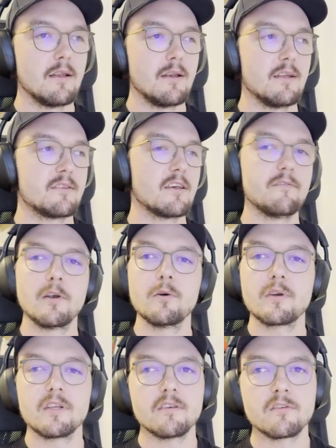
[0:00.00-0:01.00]
Let's have a
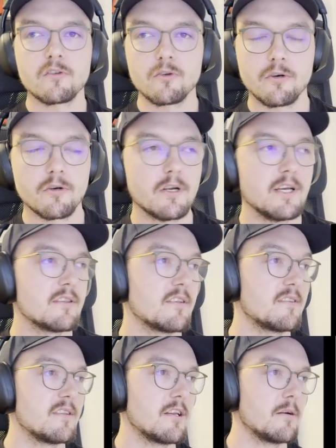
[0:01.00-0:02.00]
look at the store and the
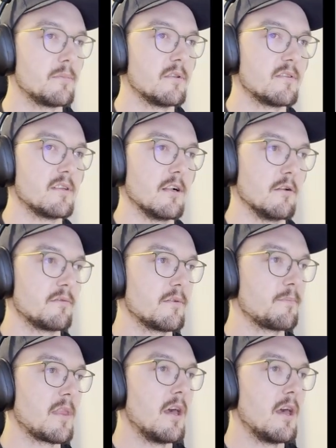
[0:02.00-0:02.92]
setup itself.